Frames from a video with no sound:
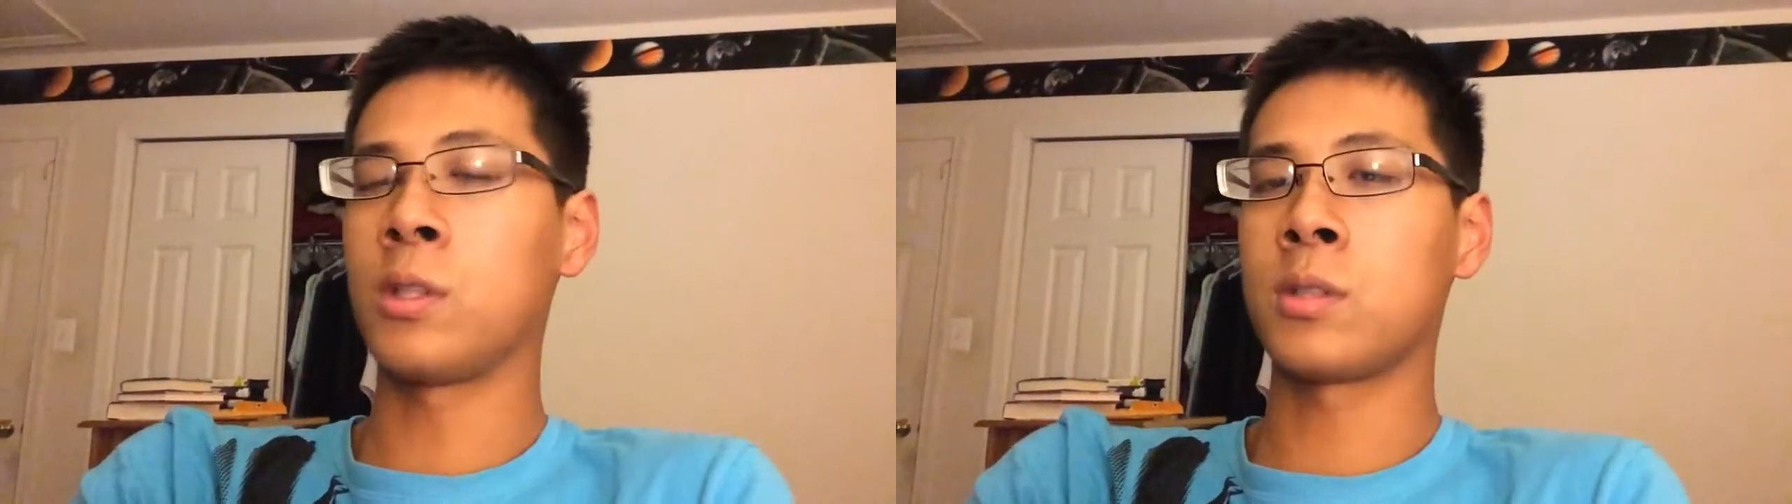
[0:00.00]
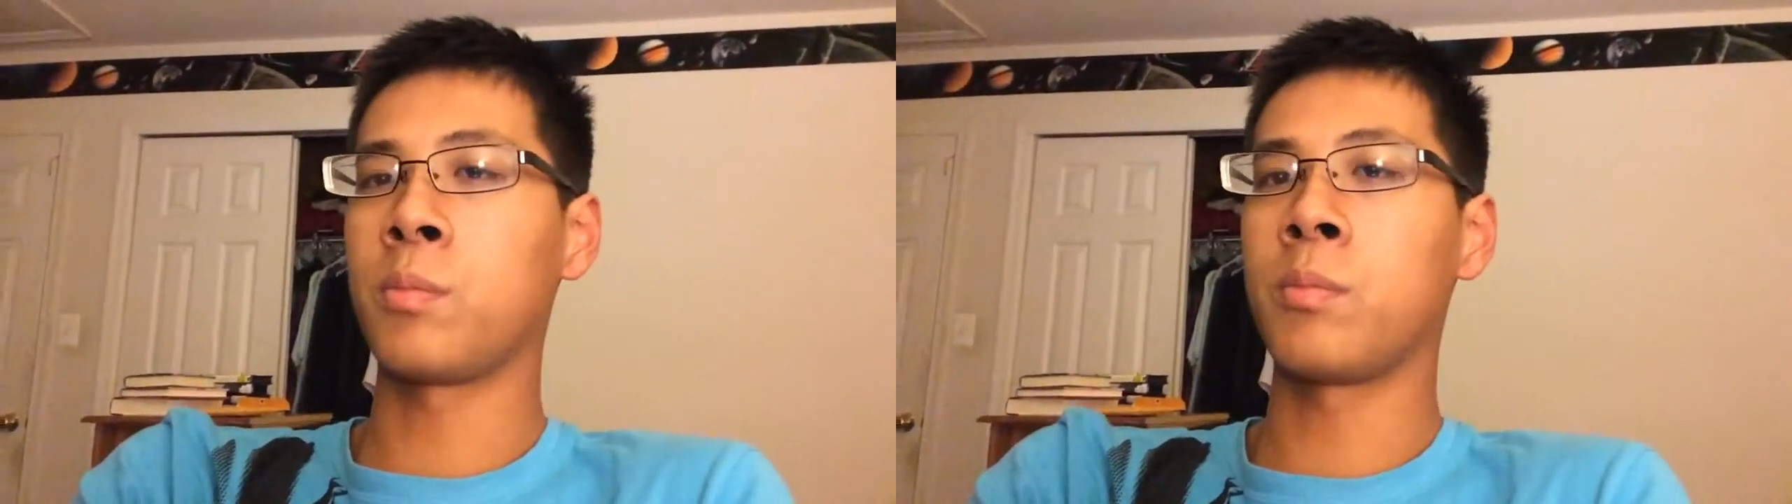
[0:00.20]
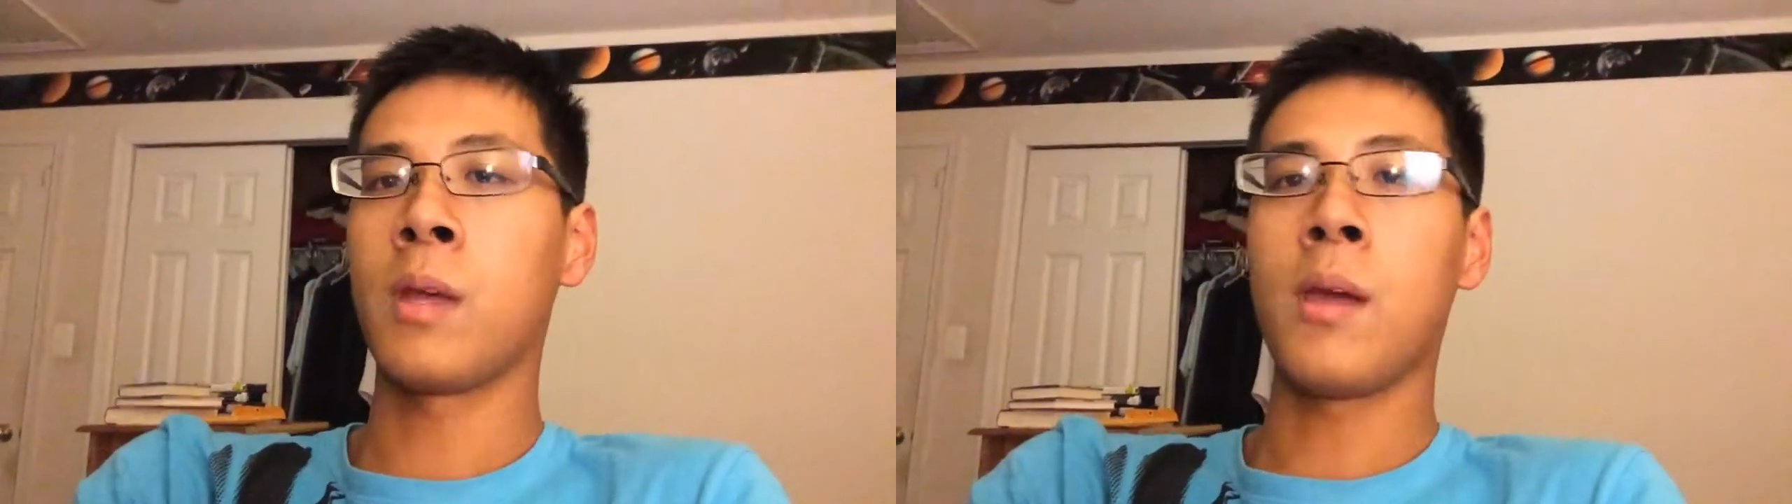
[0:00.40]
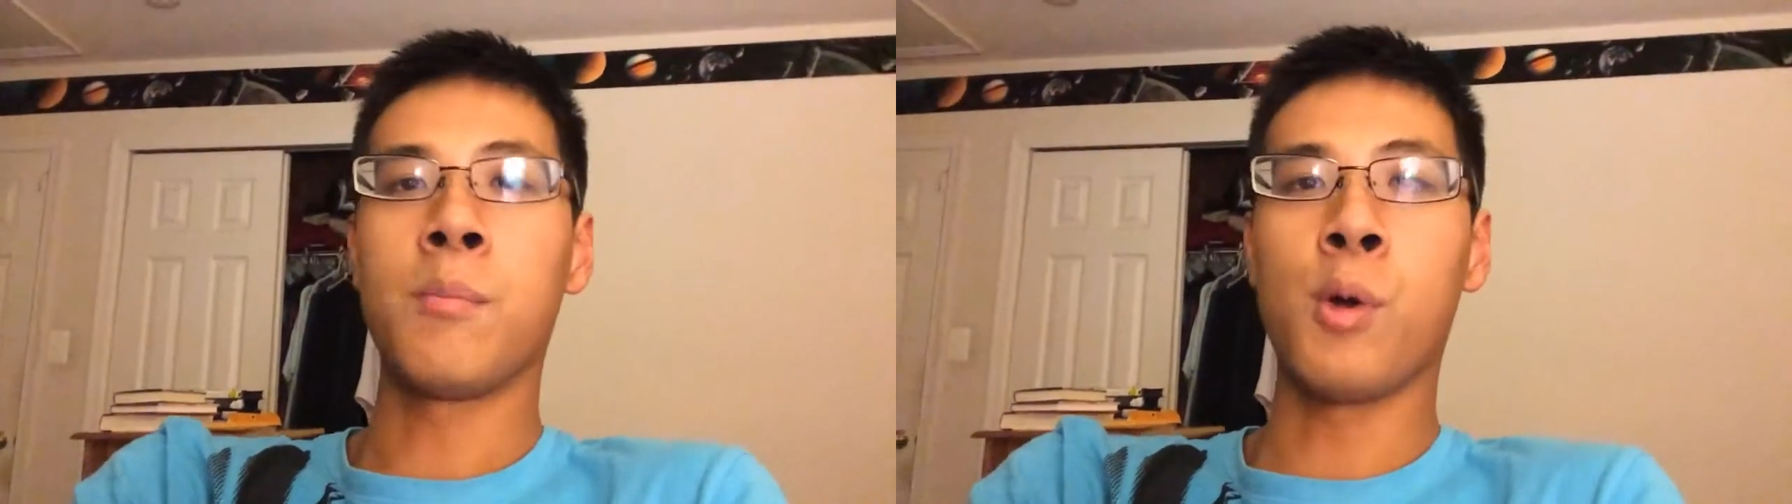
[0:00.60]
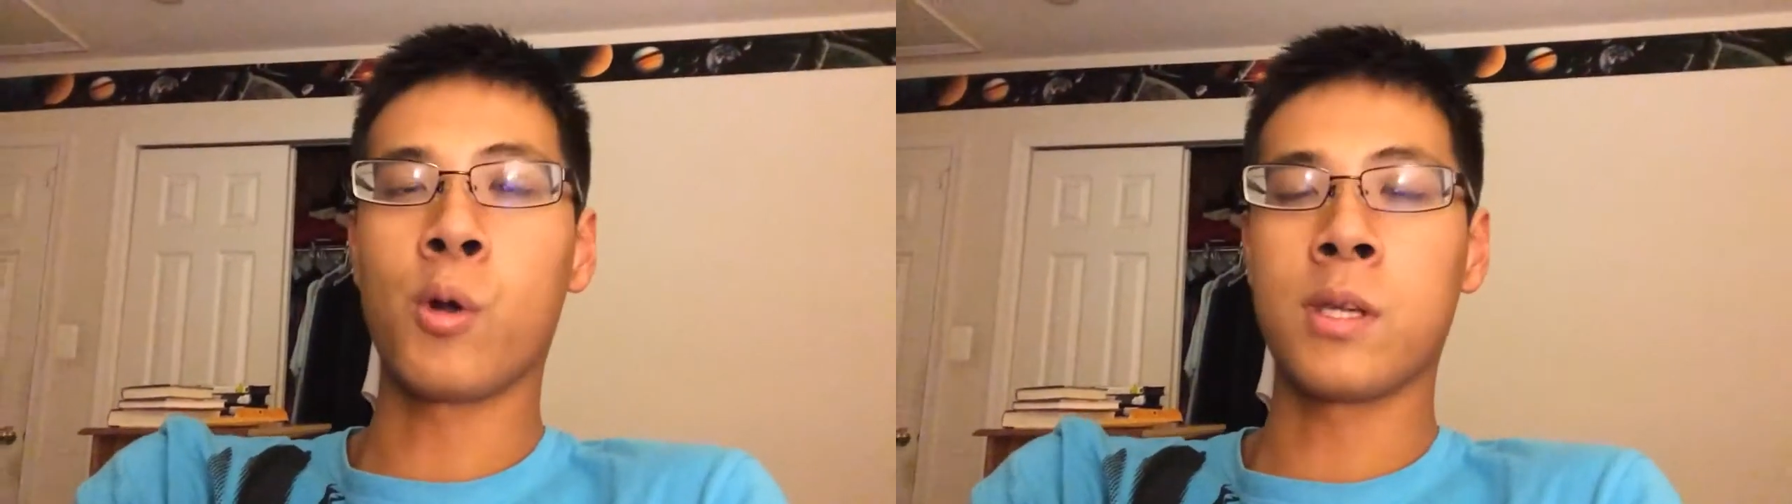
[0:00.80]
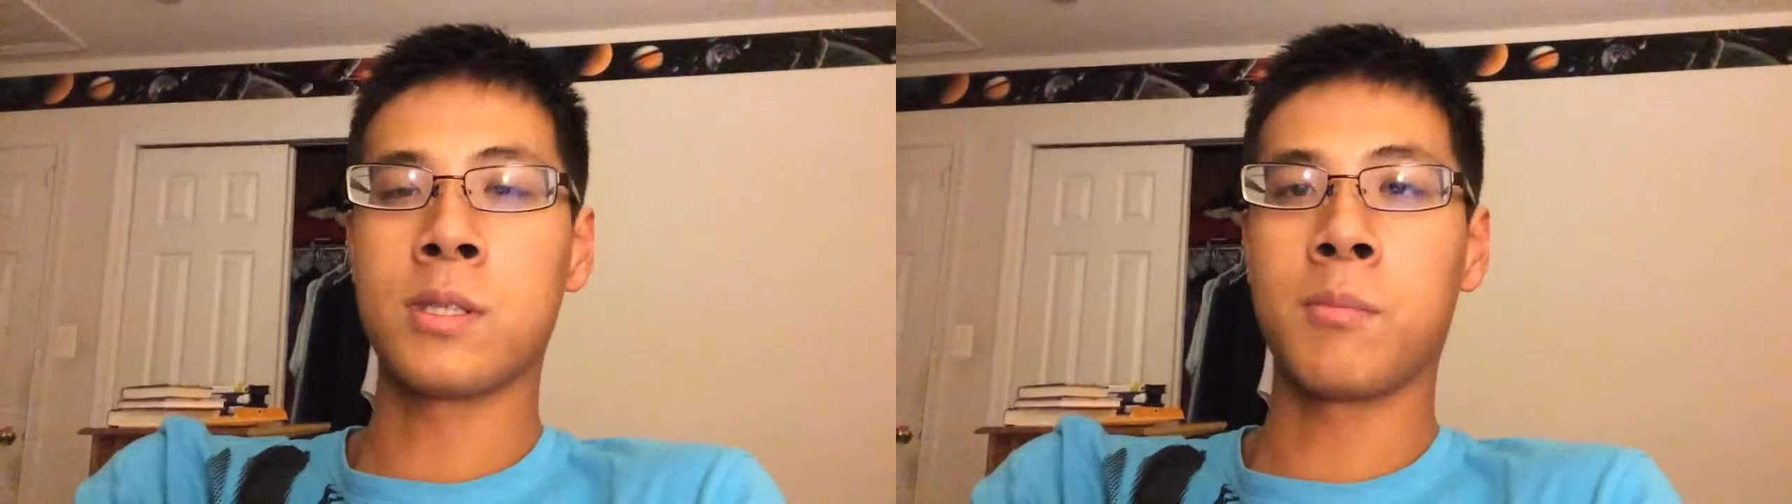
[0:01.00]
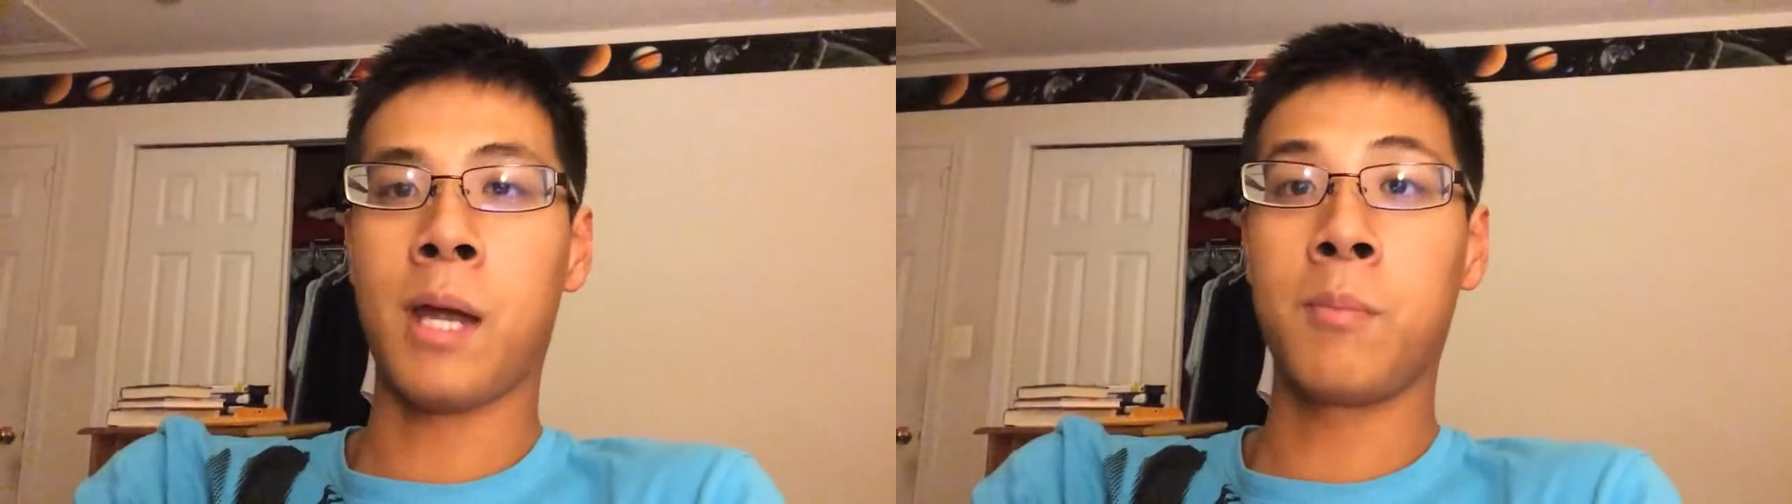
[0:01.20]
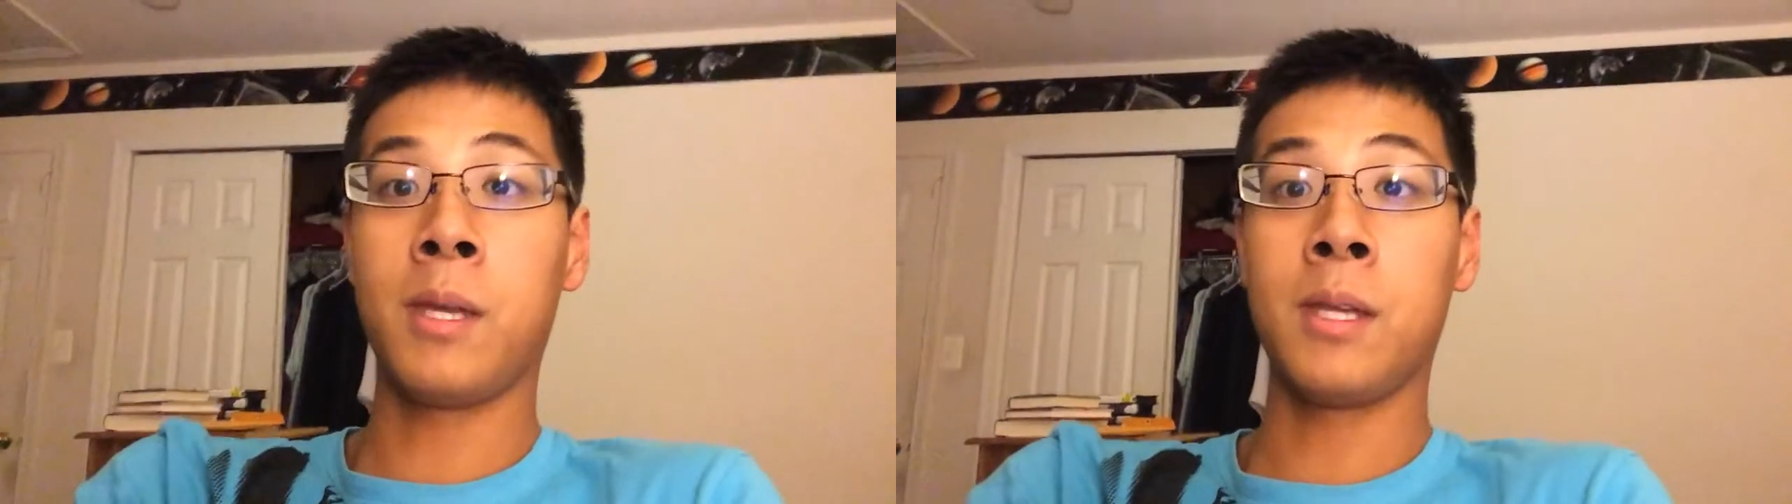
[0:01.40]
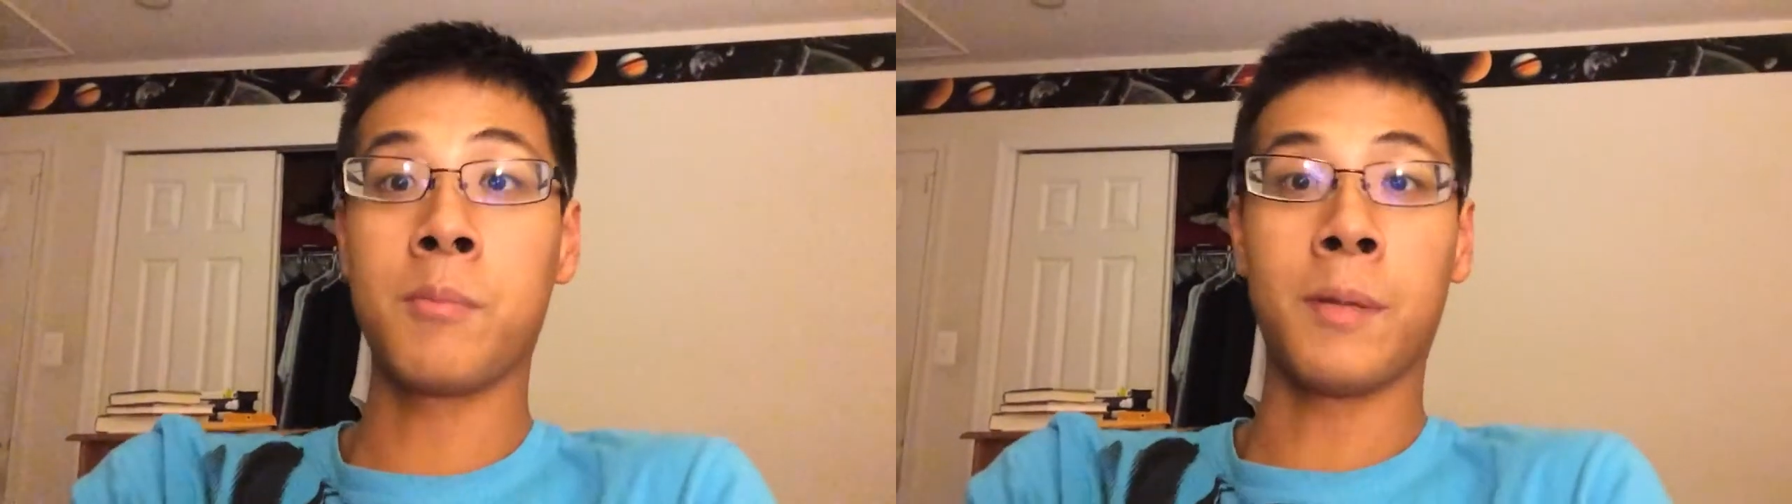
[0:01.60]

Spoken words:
just bogus in my opinion.